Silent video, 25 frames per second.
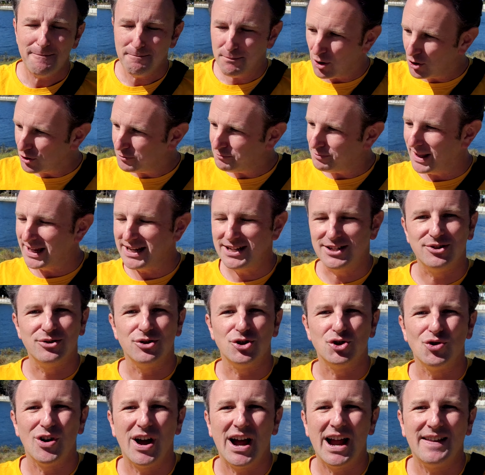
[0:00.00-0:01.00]
Most places are
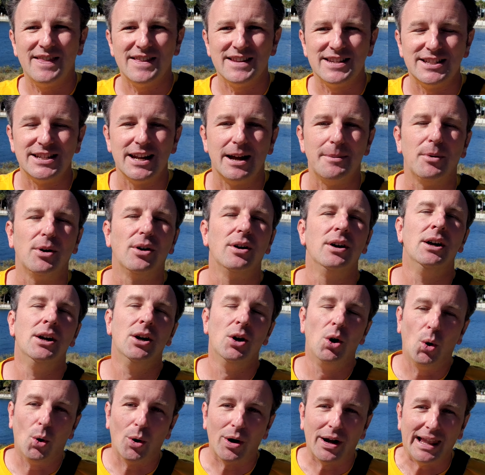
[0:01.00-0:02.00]
dry in the summer.
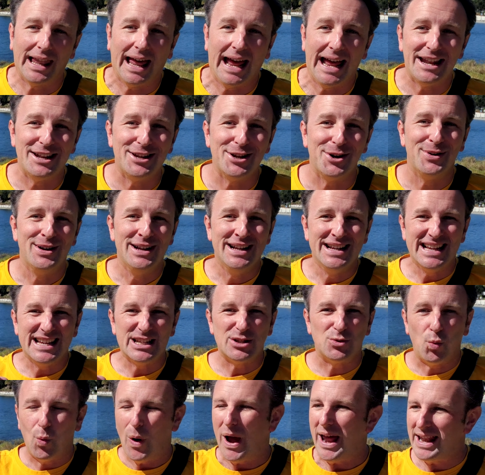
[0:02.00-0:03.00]
Orlando
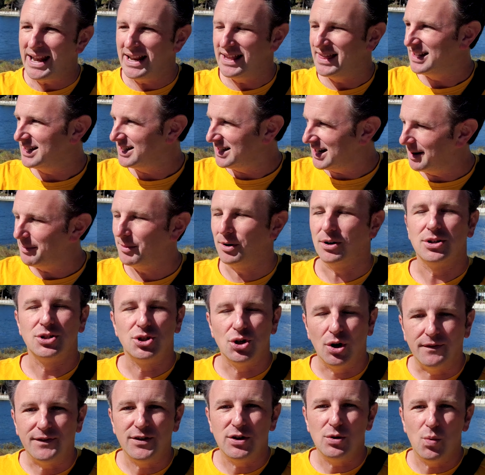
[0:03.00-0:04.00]
is wet in the summer.
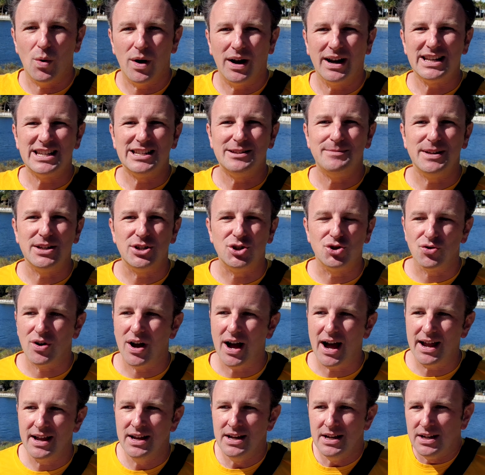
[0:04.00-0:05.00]
So if you want it to be
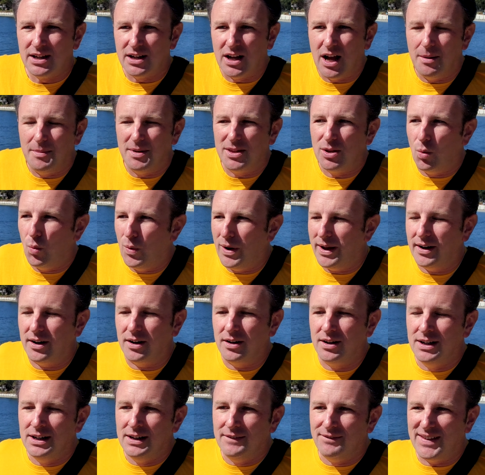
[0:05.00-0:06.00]
dry, come in the
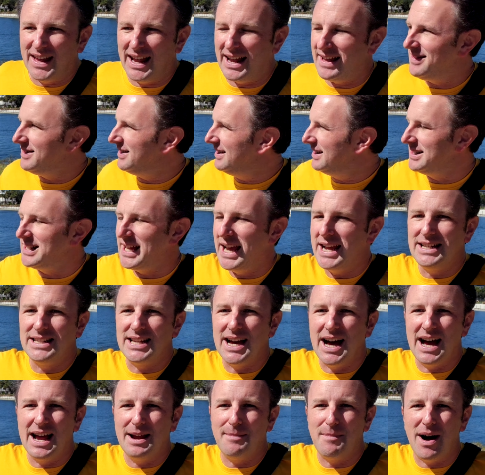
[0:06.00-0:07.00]
winter, and the
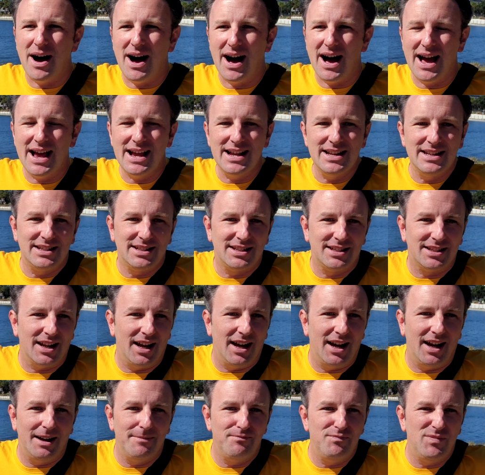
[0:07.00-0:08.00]
daytime highs
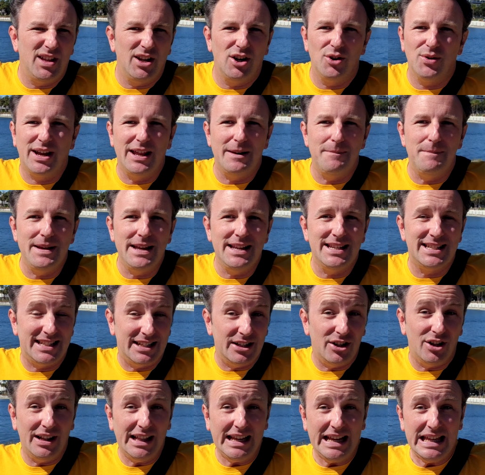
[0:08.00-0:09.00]
um, you know, can be
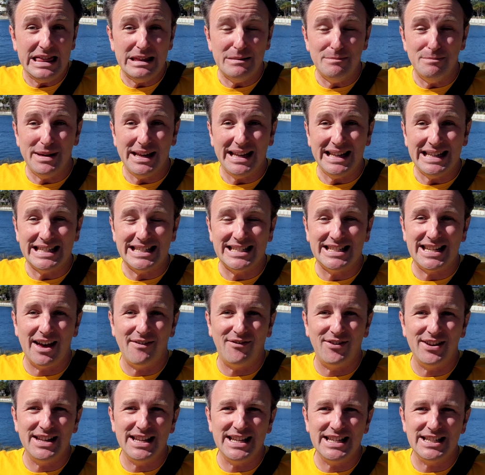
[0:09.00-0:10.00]
still in the mid
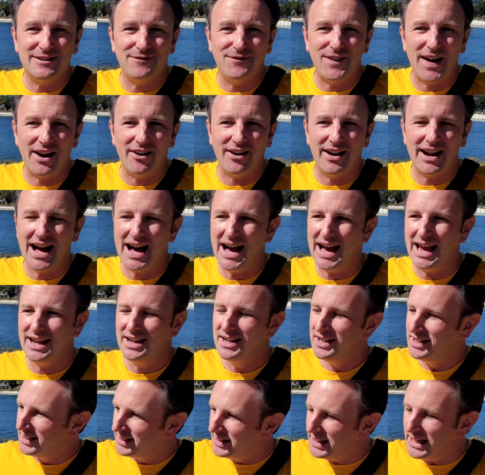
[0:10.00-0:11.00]
seventies Fahrenheit.
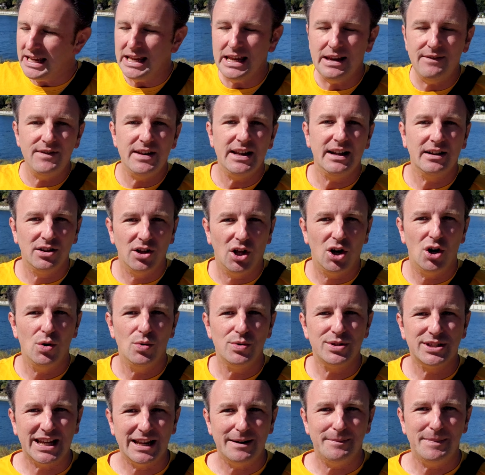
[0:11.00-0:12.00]
The evening
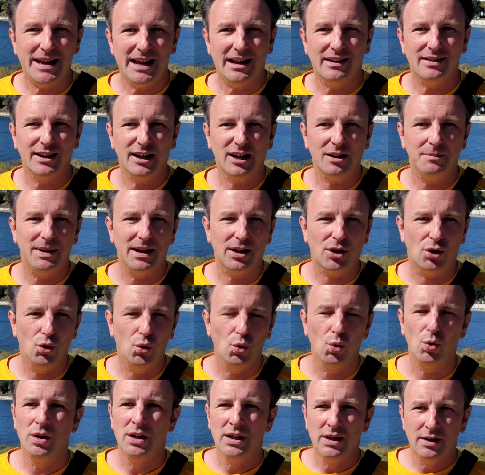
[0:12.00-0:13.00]
lows can be a little bit
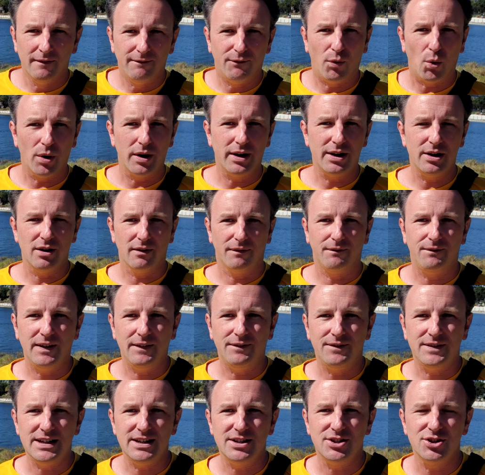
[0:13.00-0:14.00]
cool, forty or
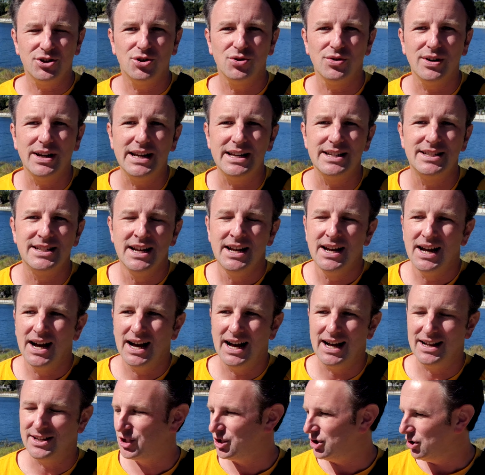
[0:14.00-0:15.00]
fifty degrees.
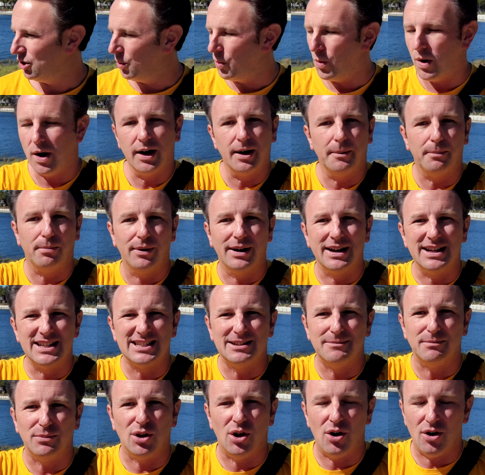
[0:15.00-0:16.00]
Uh, so you'll wanna bring
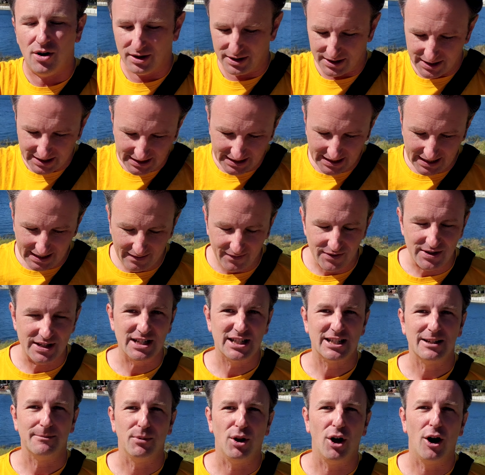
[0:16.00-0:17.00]
some long sleeves
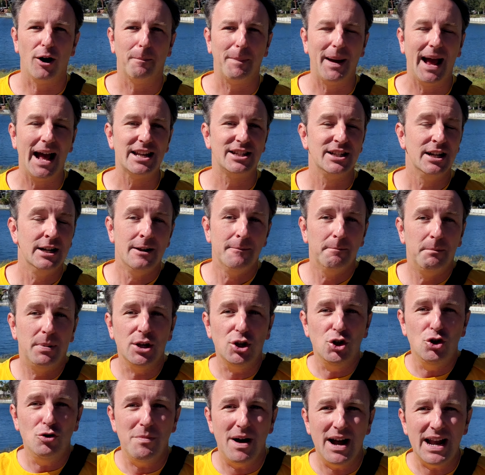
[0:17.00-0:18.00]
and some long pants, but
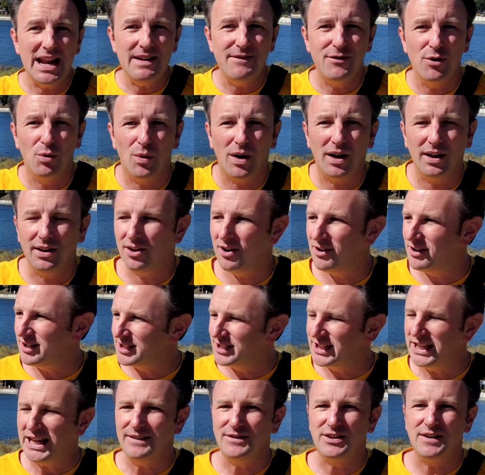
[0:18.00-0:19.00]
you might even want long
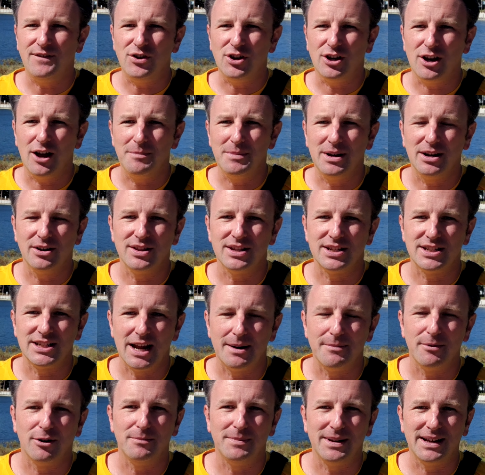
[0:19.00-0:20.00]
sleeves if you come here in the
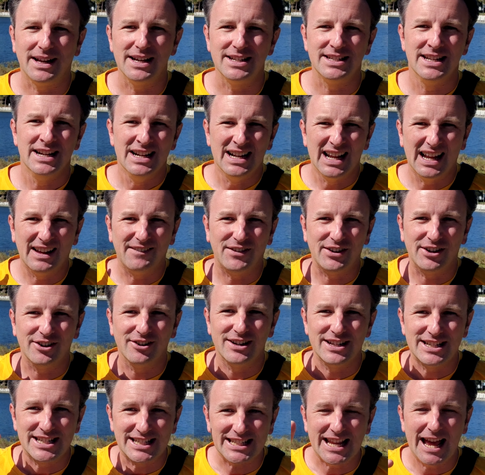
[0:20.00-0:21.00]
summer, because if you're
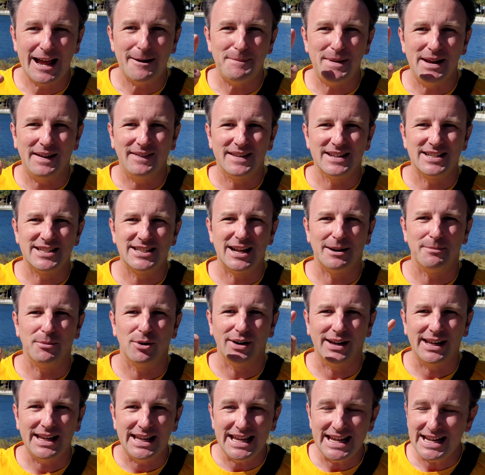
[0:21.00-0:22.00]
escaping the
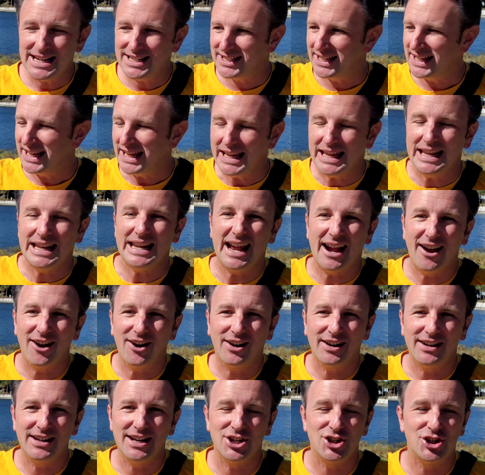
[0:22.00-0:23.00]
summer heat in air
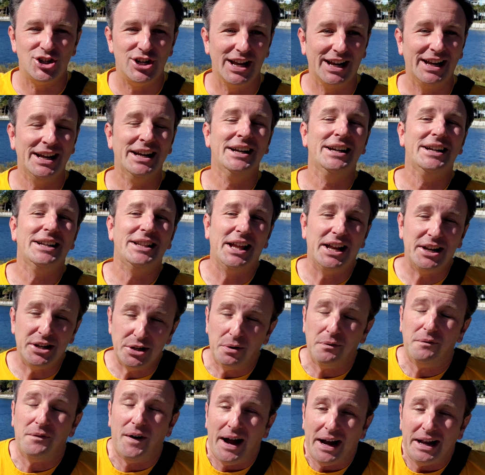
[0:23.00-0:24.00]
conditioning, then
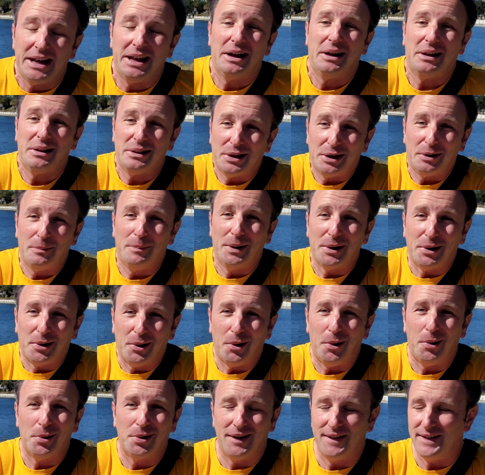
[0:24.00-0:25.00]
you'll find it a little bit
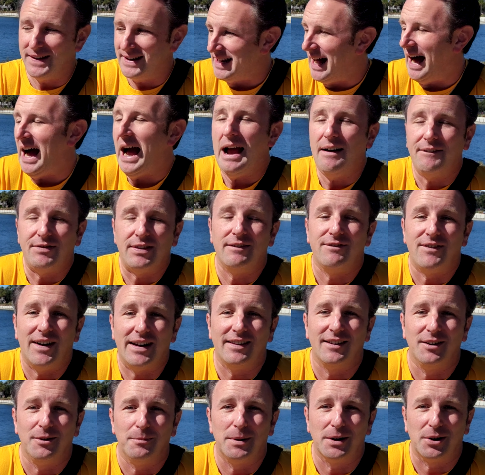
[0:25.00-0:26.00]
cold. I mean, I often find it a
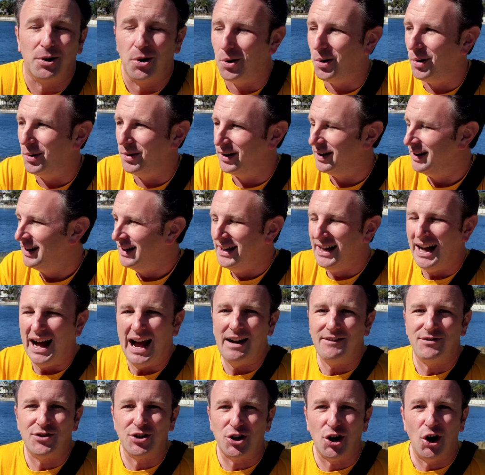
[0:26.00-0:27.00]
little bit cold, and I
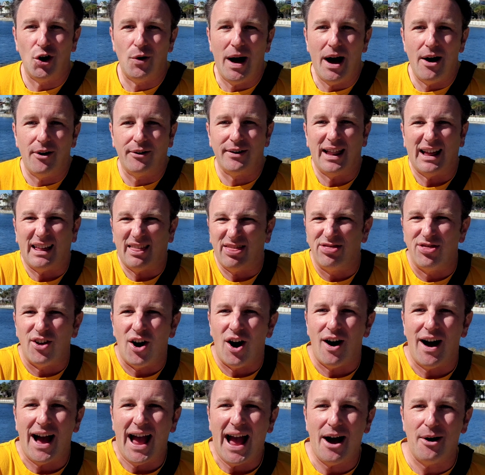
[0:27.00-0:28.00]
have to go out and like
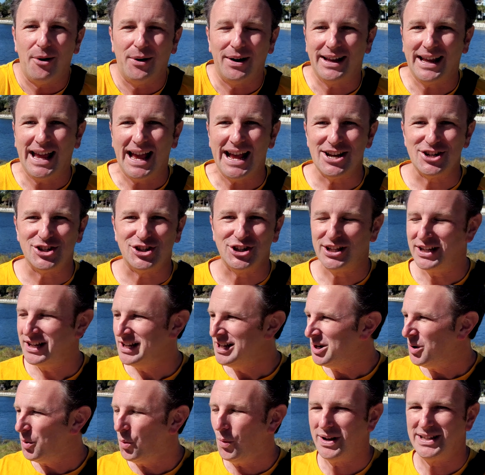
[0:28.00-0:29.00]
thaw out occasionally
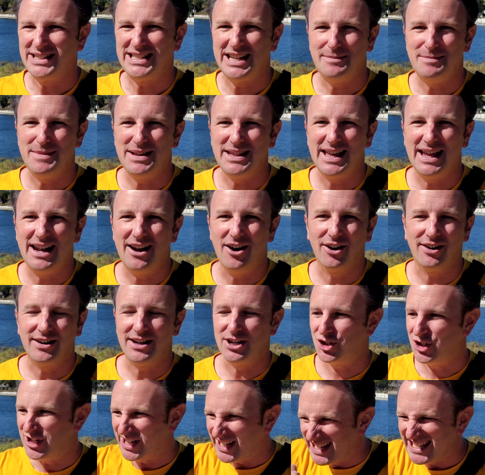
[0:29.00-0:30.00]
once I'm in that air
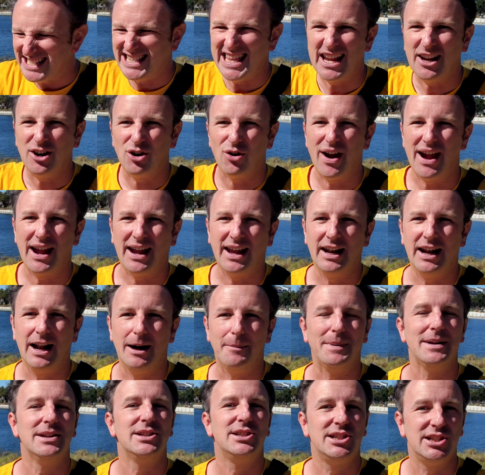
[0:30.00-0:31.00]
conditioning because they crank it
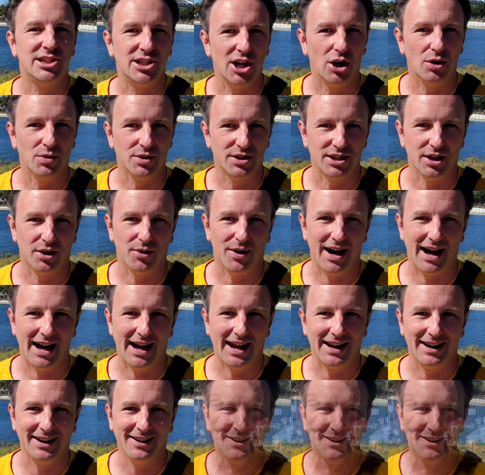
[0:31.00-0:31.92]
up so, so high.